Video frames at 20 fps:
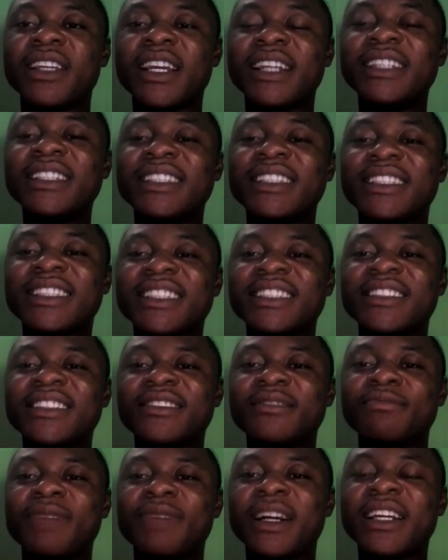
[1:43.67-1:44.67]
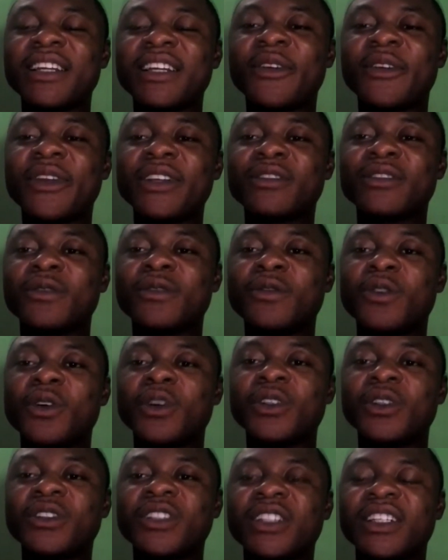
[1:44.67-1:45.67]
And by the grace of
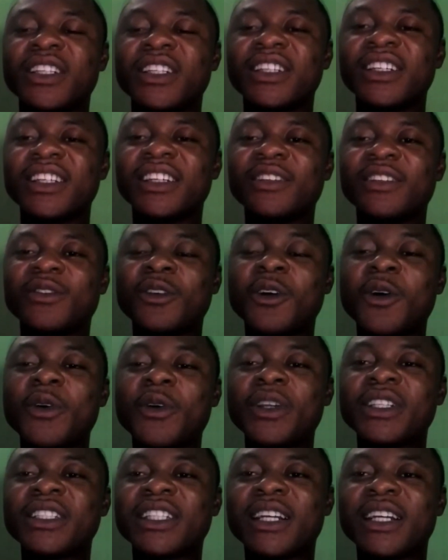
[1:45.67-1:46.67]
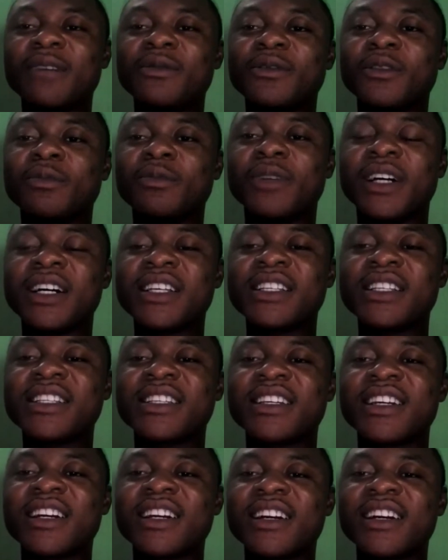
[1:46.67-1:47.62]
God, it always comes to pass.